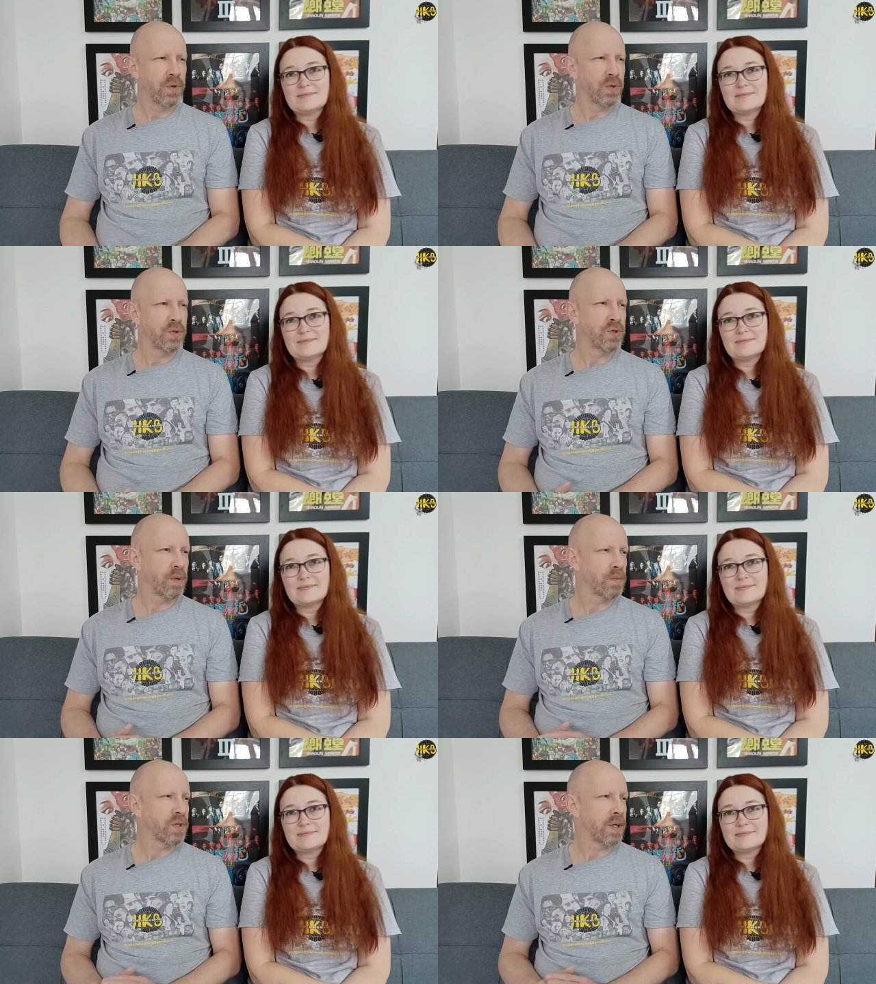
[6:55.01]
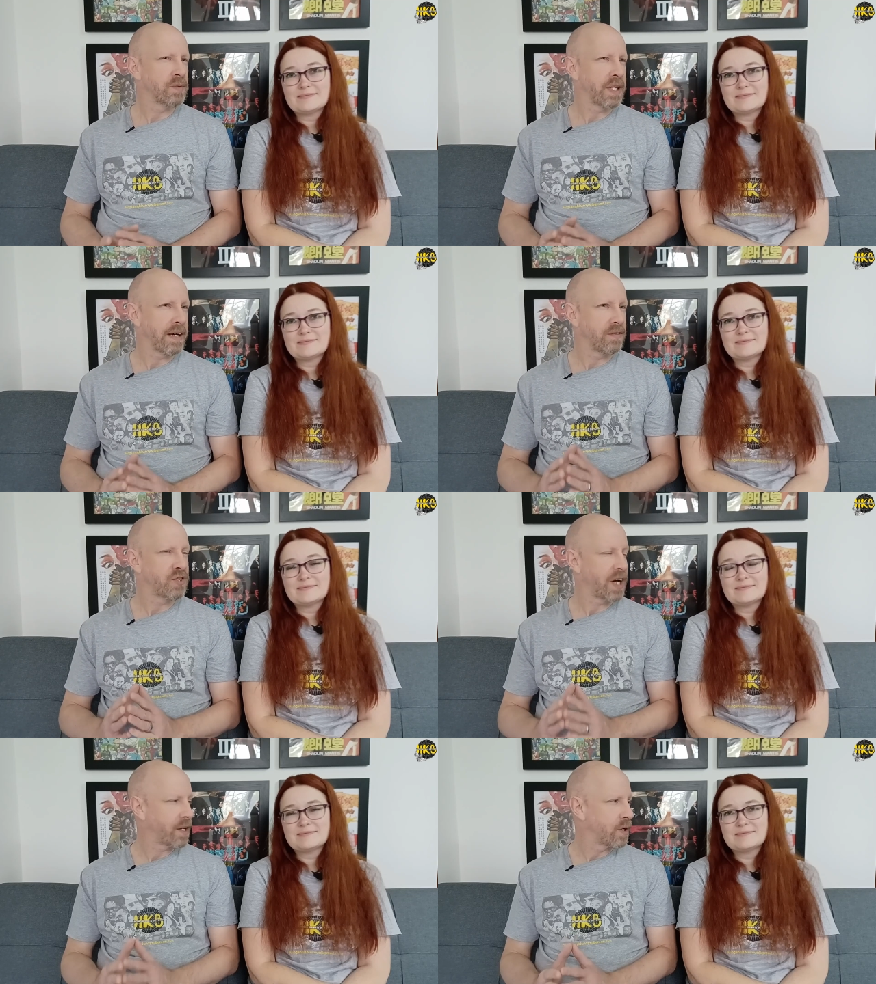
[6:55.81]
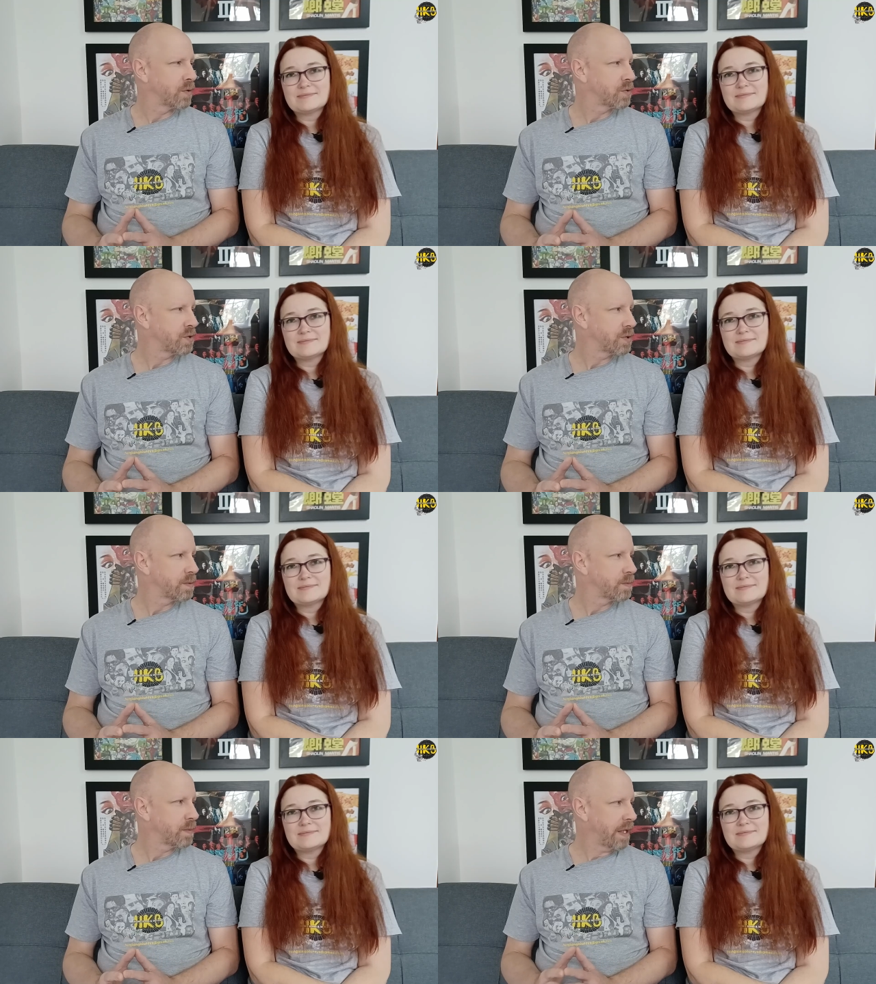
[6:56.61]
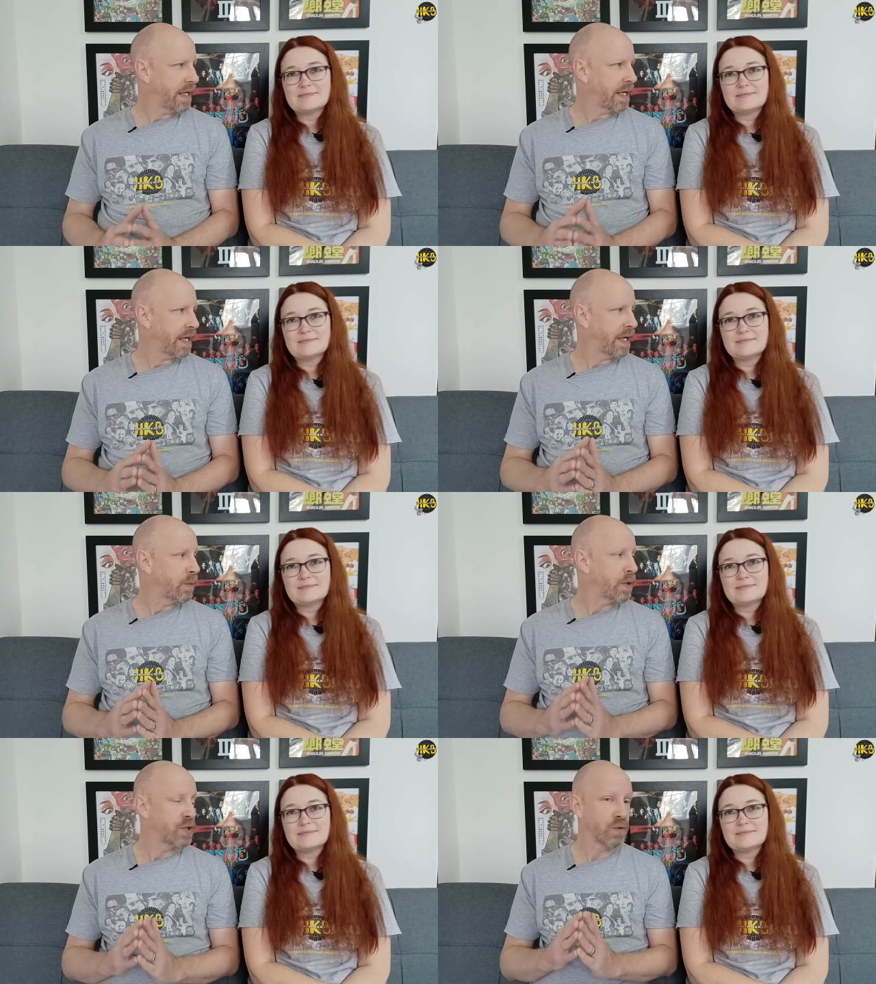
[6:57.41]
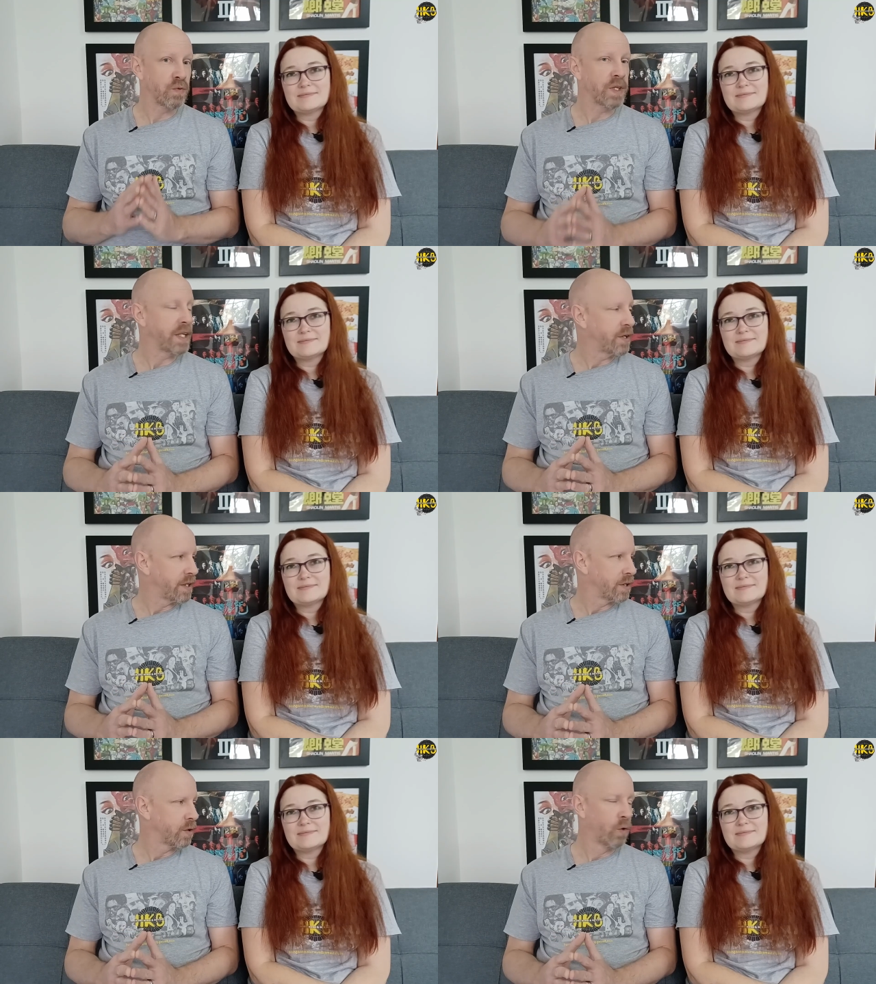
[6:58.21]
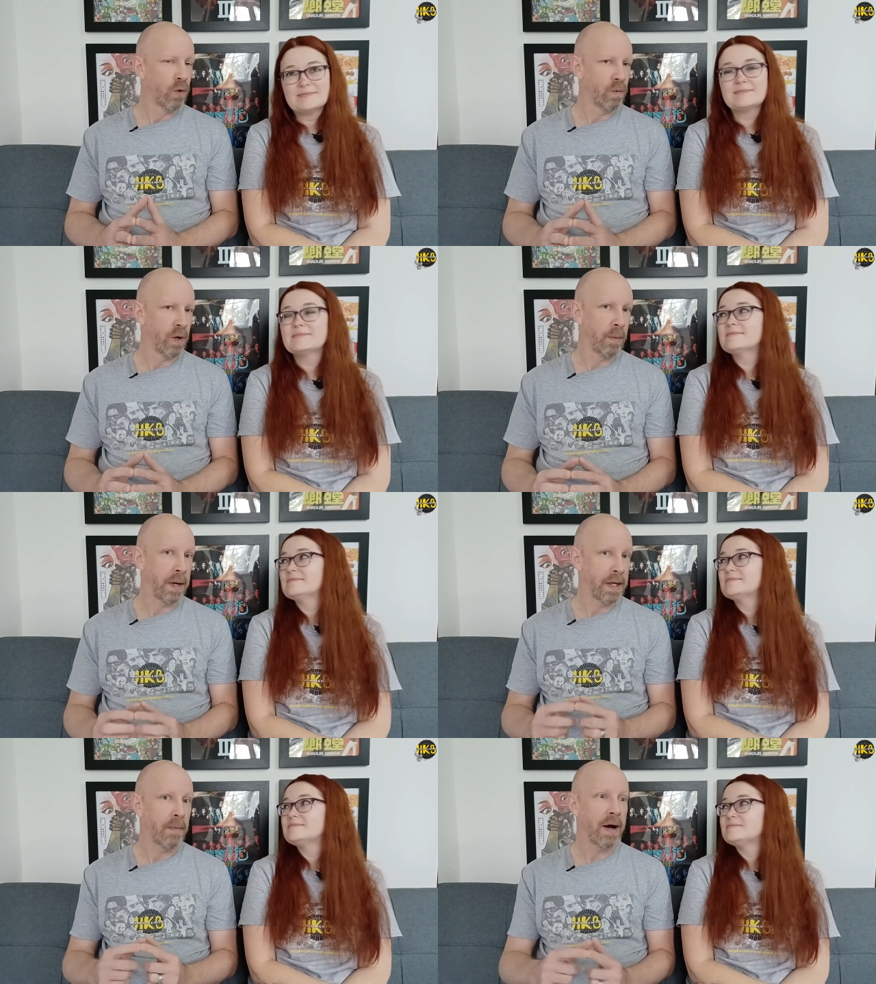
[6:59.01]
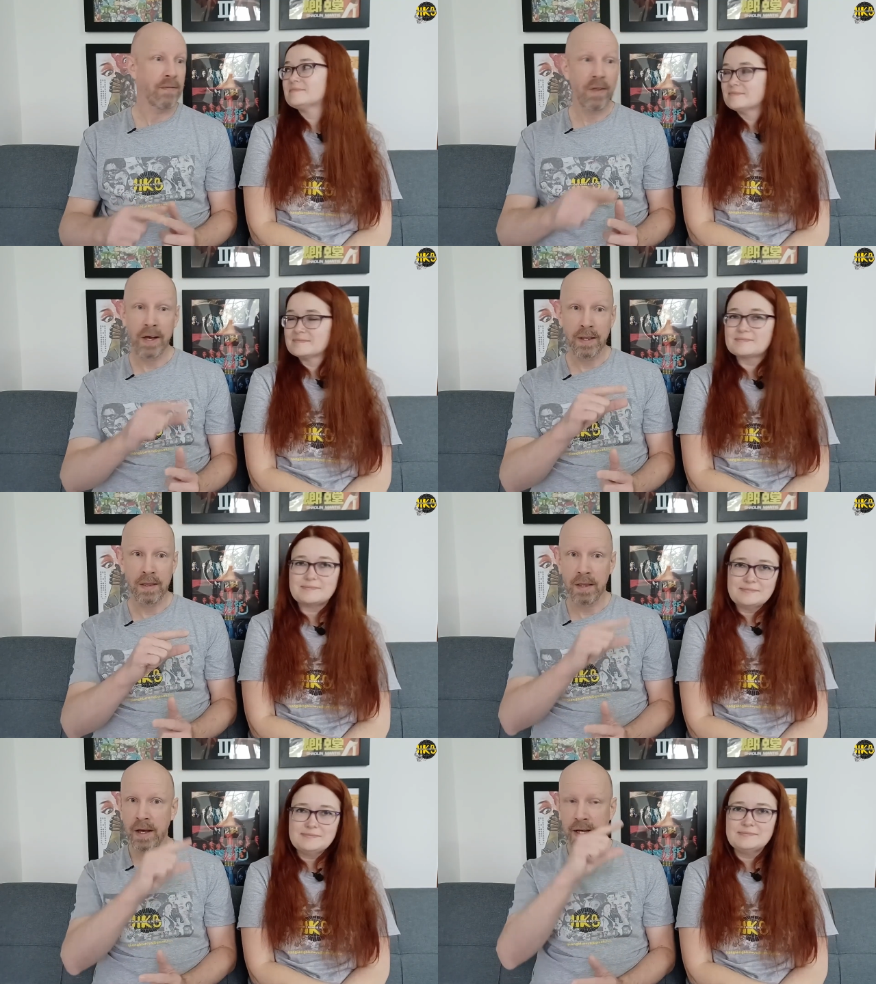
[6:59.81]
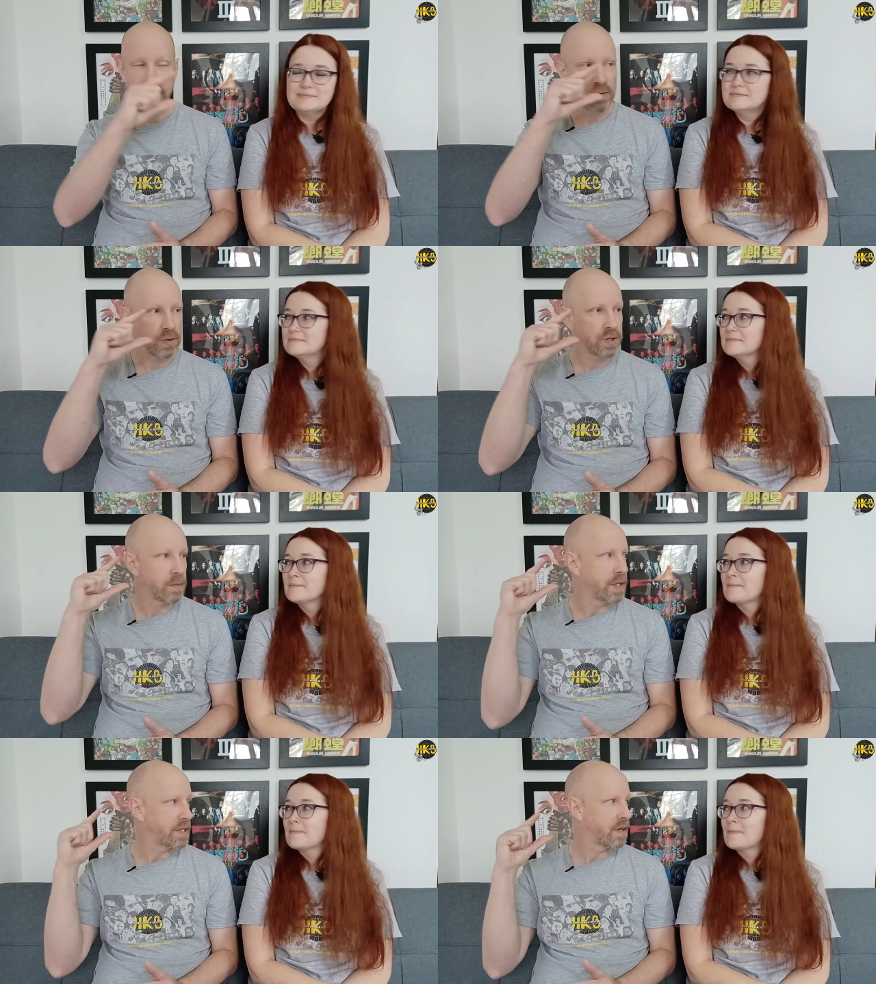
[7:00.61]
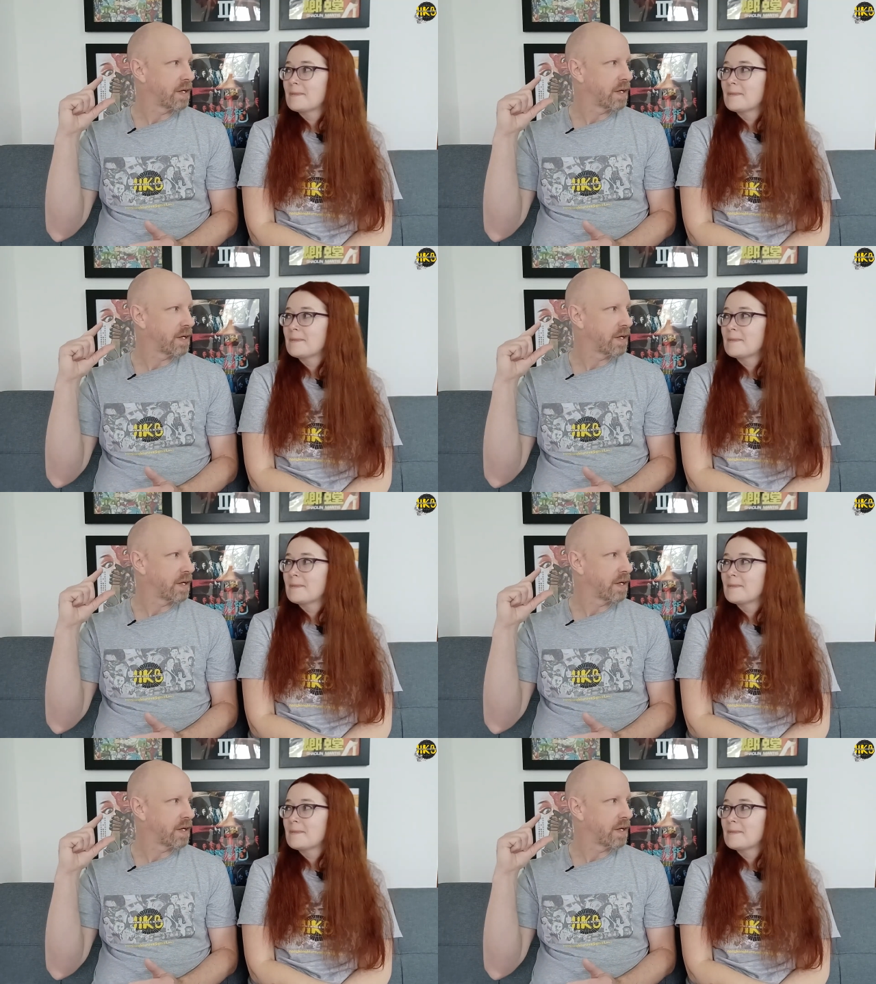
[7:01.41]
Speaker 1: there's sometimes they have shadows, it, eh, which are really good in the courtroom, mm. and they might have like light across somebody's